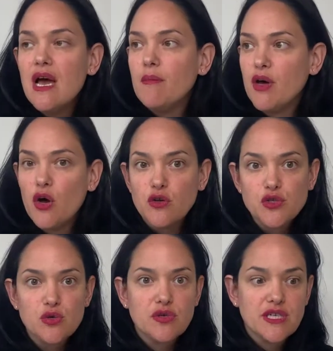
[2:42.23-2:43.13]
but
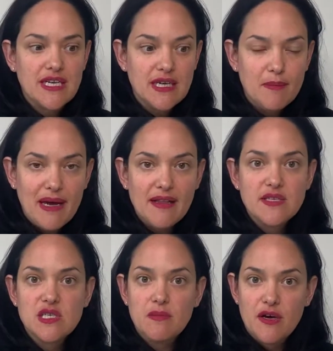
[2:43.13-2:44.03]
also they're getting a
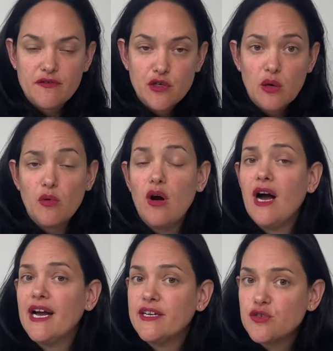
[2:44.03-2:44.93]
balanced amount of
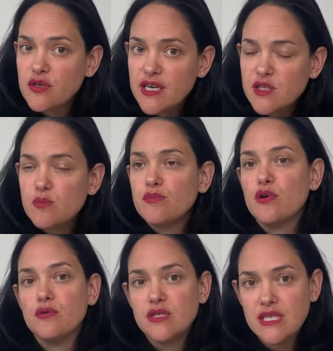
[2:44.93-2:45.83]
carbohydrates,
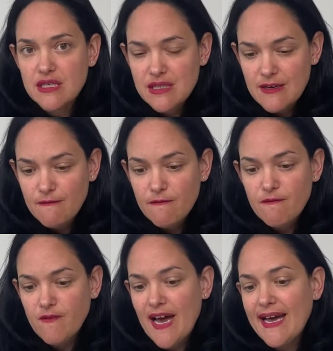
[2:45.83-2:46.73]
proteins, and
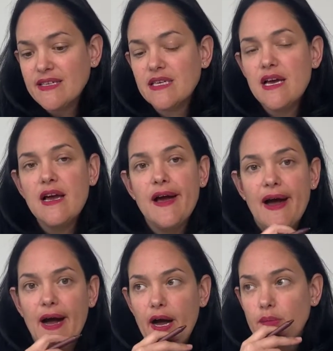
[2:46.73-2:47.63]
fat.
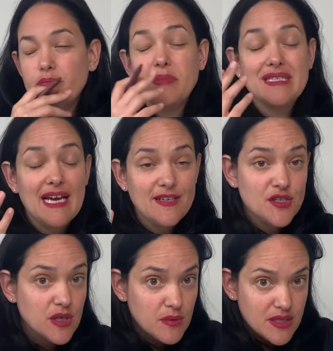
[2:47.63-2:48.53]

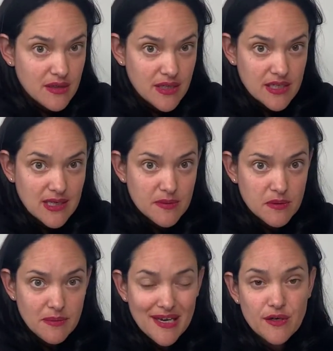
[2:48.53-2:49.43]
Potentially within the acceptable
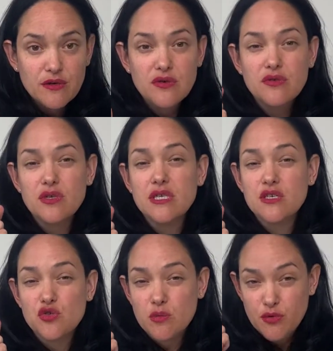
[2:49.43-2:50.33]
macronutrient
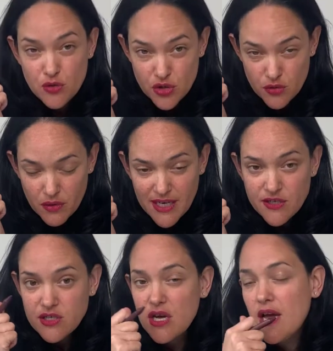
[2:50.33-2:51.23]
distribution range.